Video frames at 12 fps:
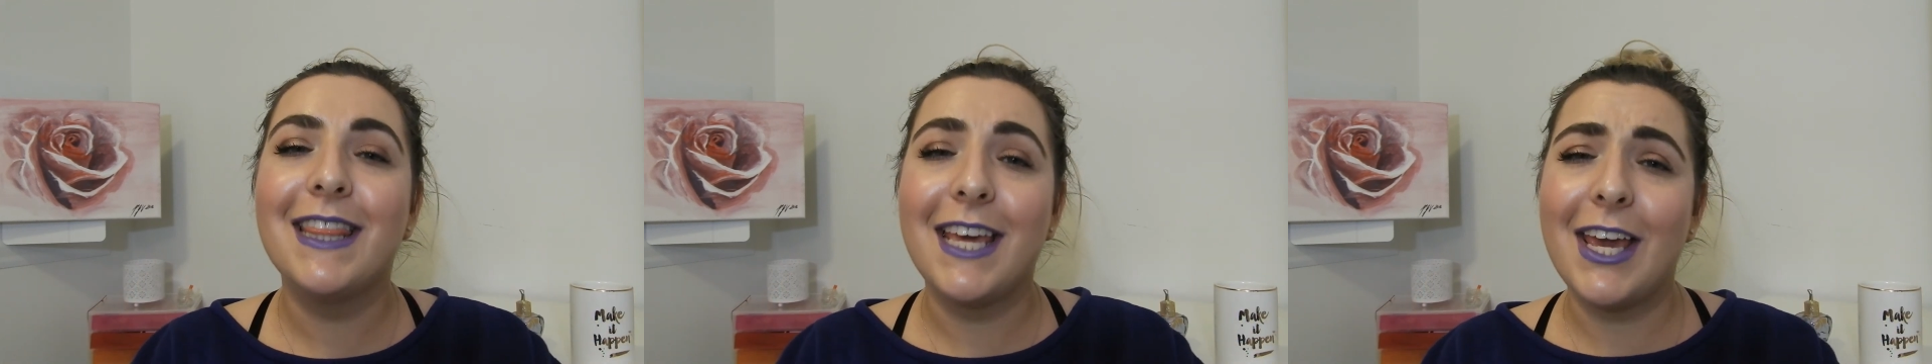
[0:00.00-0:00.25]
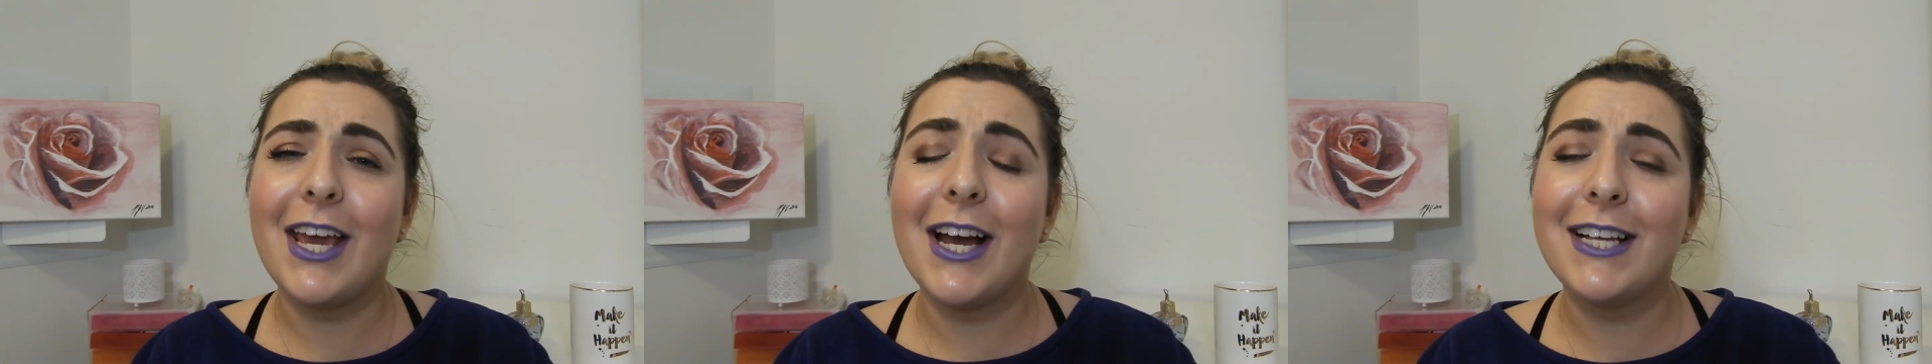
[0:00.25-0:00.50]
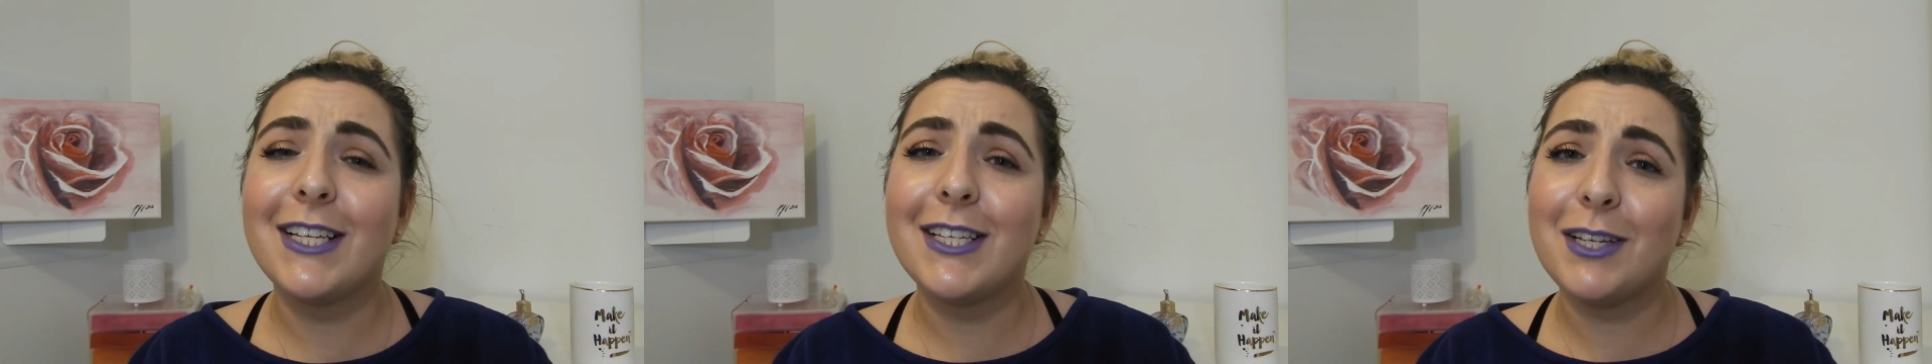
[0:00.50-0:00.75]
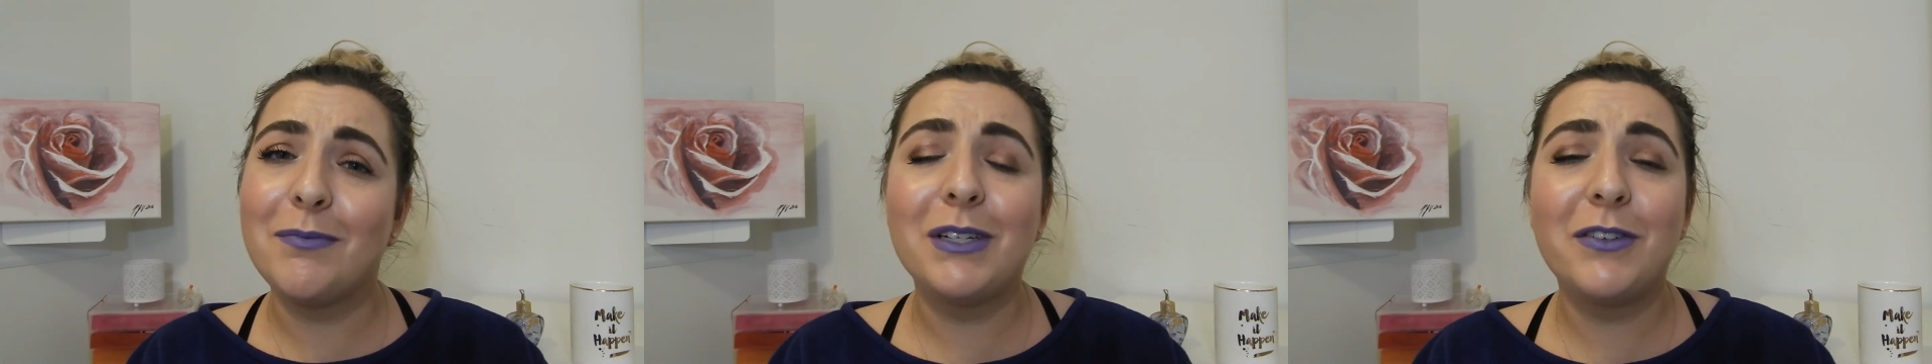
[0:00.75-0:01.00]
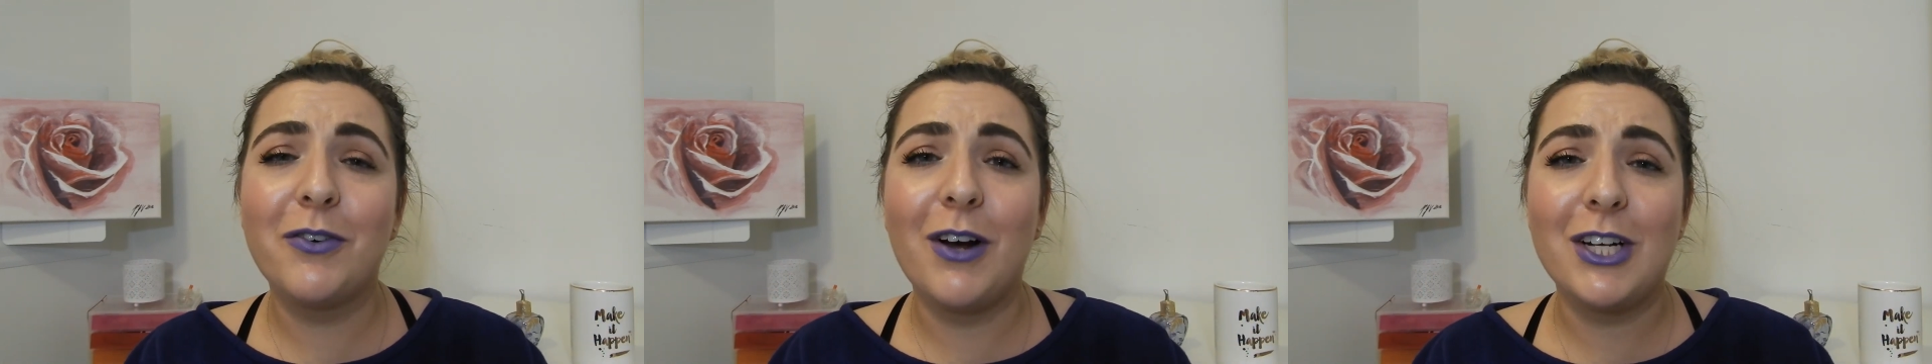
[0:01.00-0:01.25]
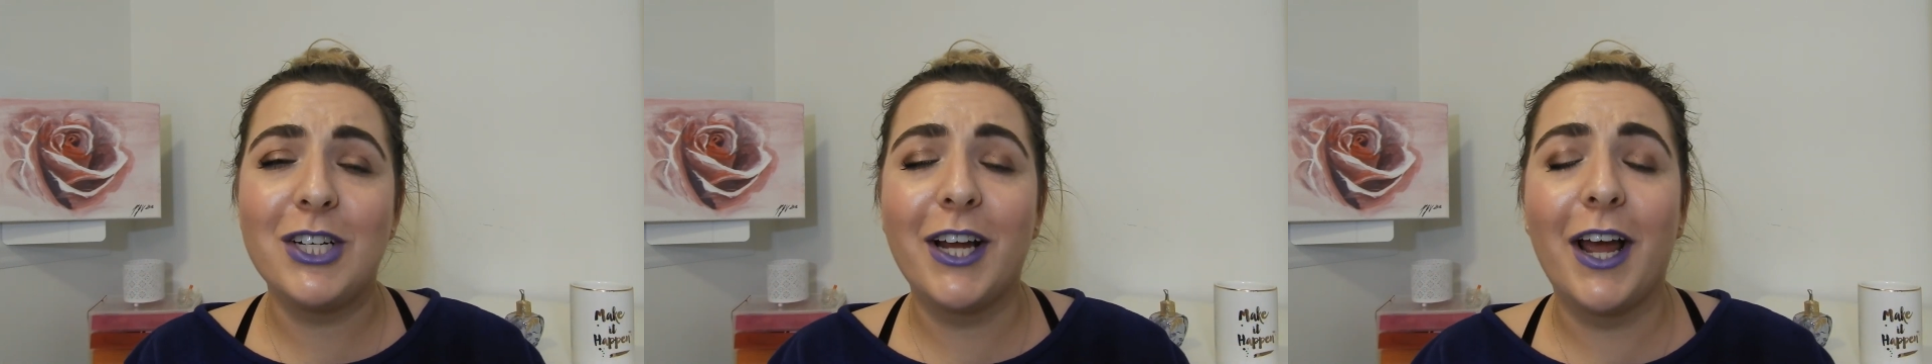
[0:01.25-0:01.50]
Thank you guys so much for
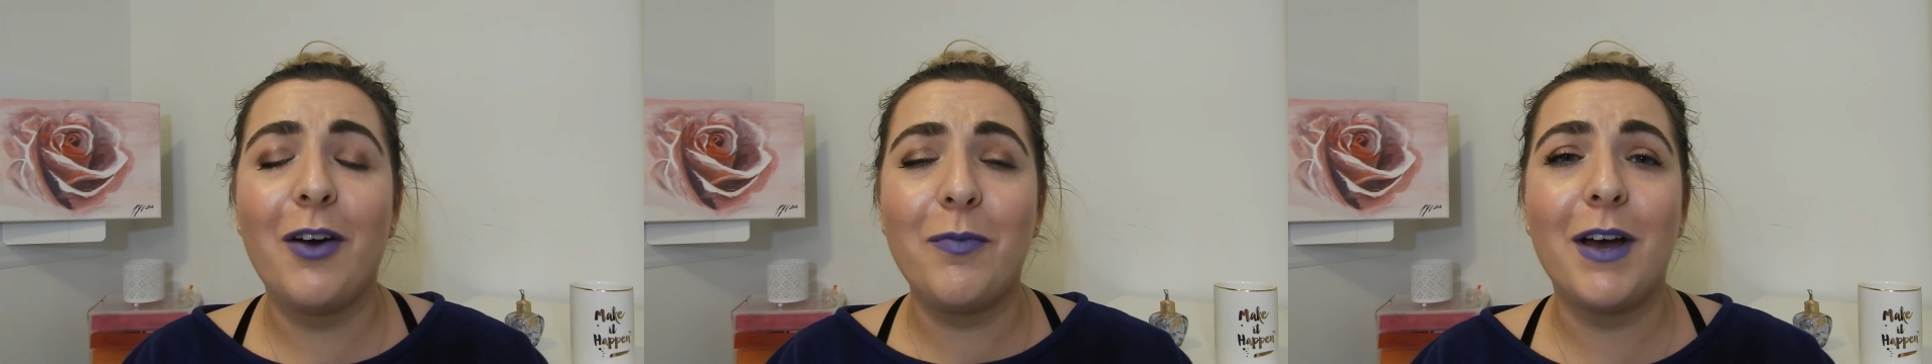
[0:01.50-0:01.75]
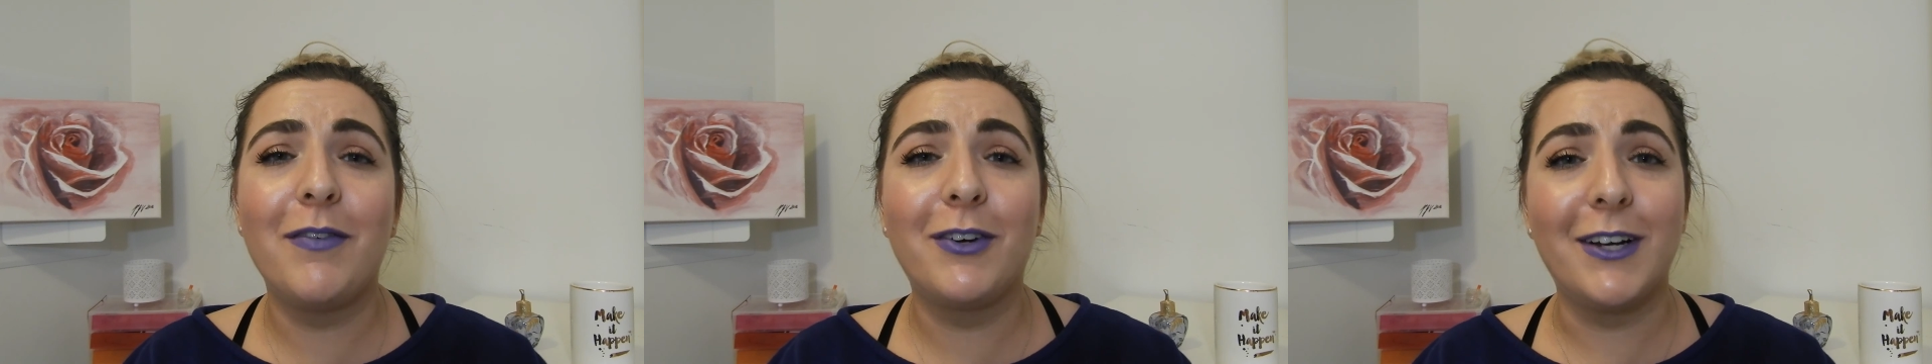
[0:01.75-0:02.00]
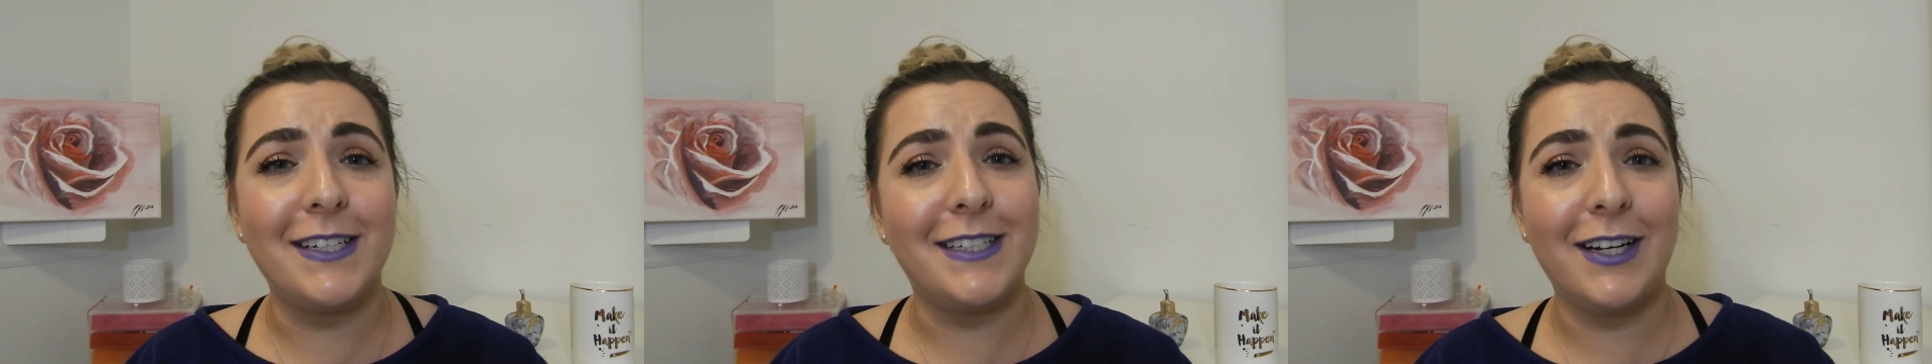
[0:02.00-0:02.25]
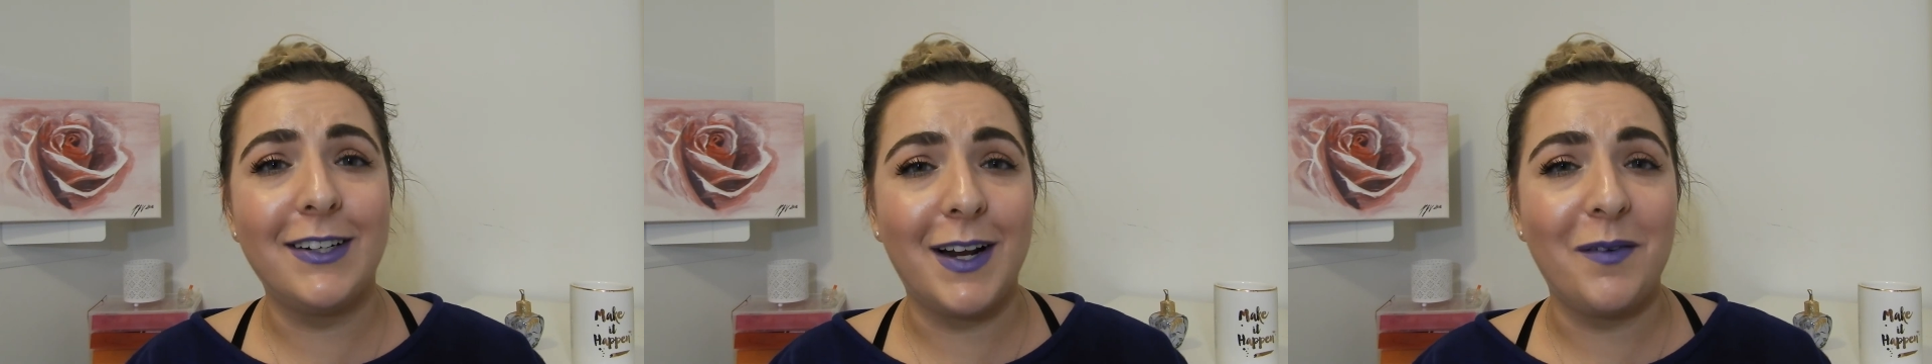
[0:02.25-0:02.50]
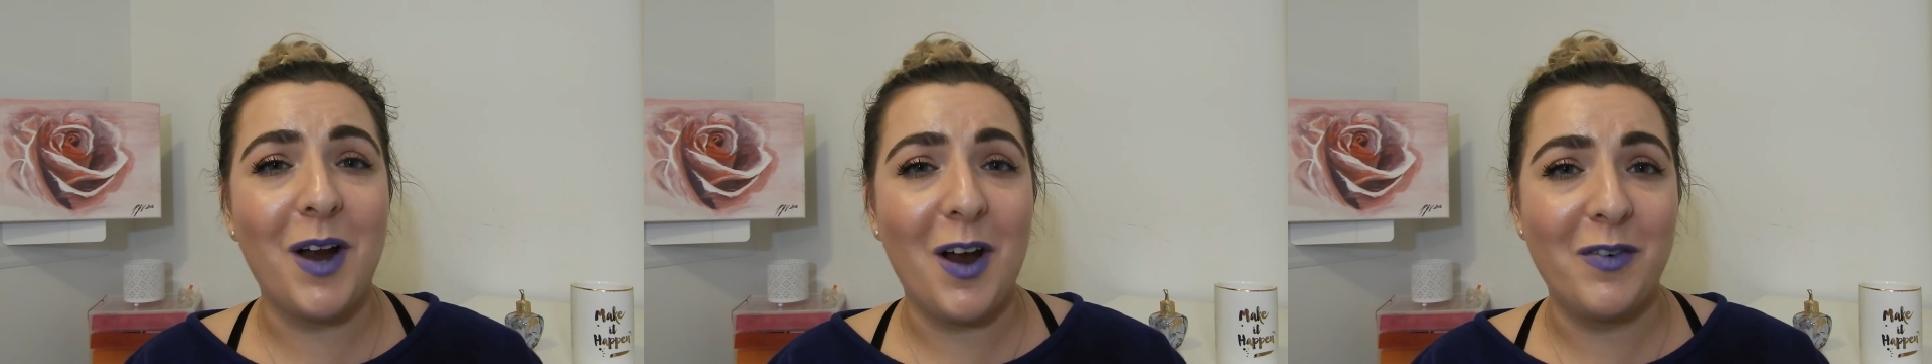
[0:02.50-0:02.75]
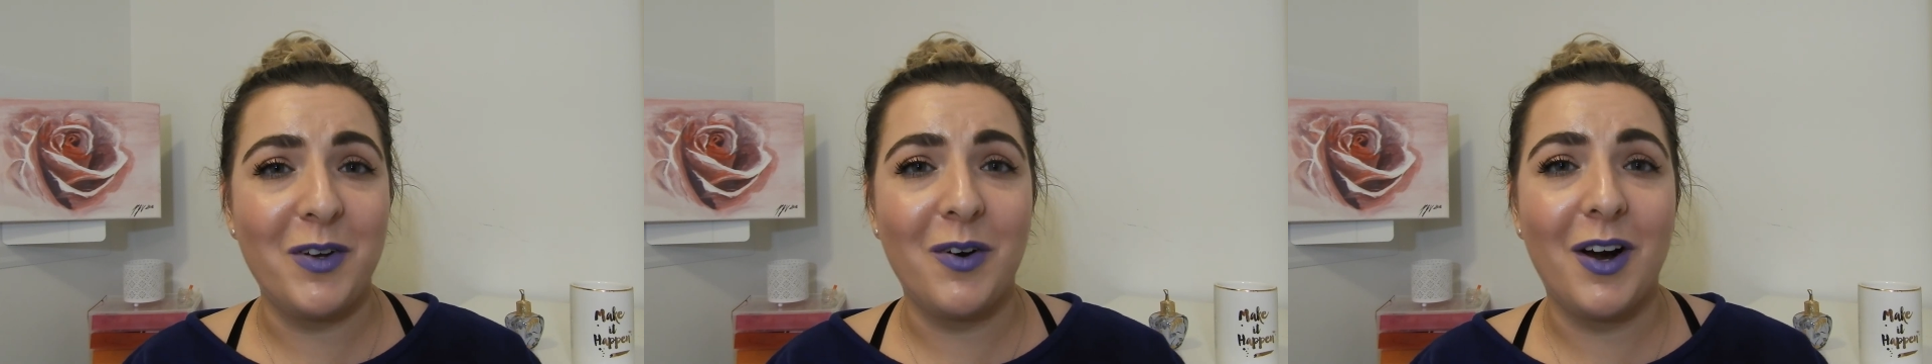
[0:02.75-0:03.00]
watching. I hope you have a great day or night
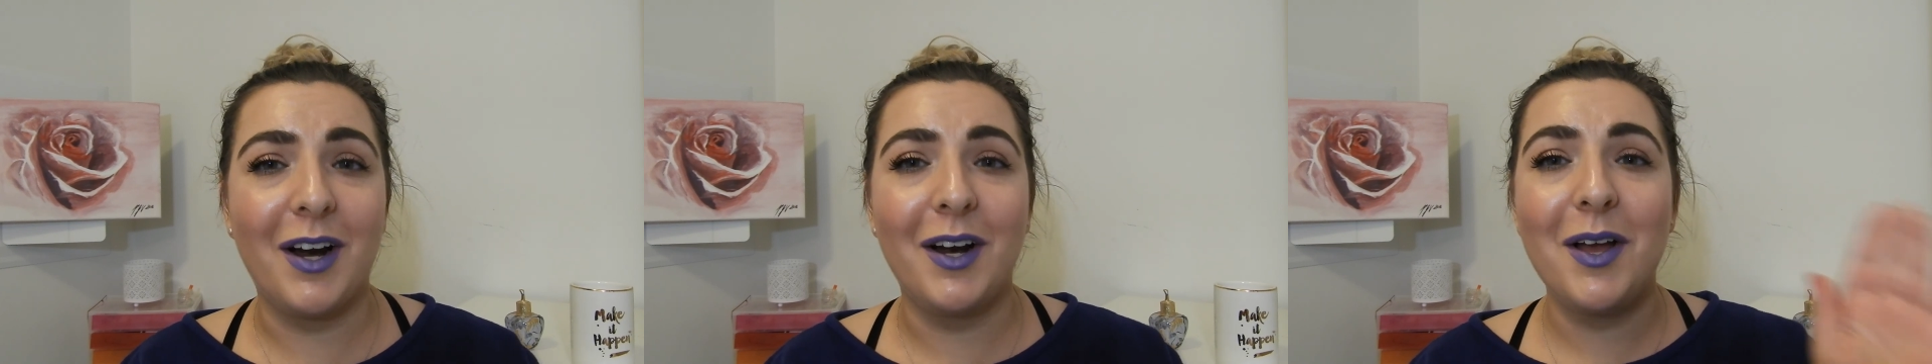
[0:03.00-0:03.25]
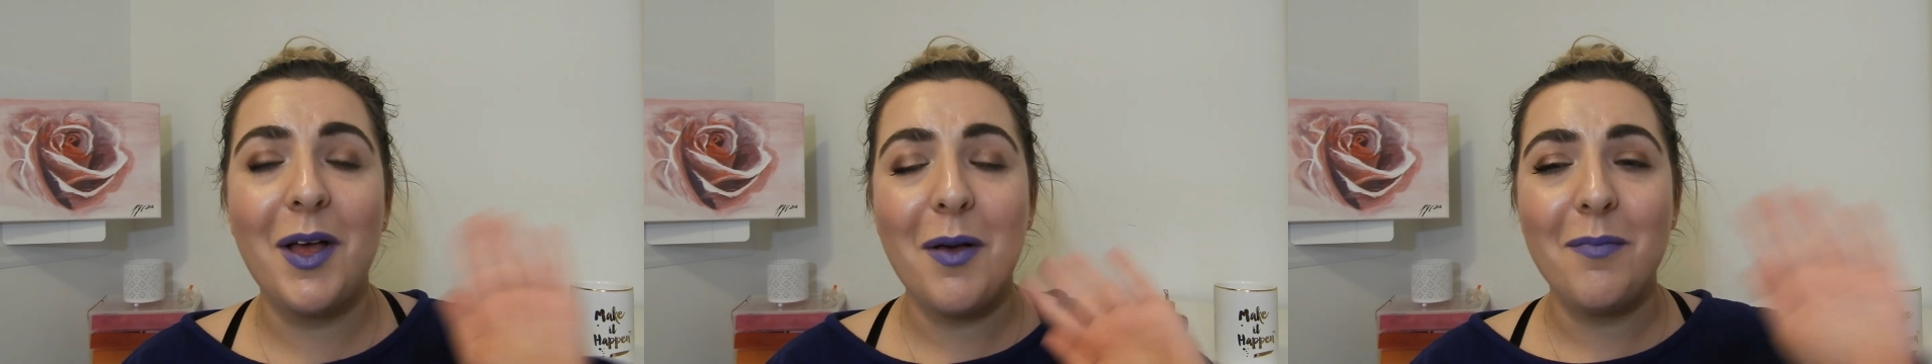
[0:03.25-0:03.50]
wherever you are.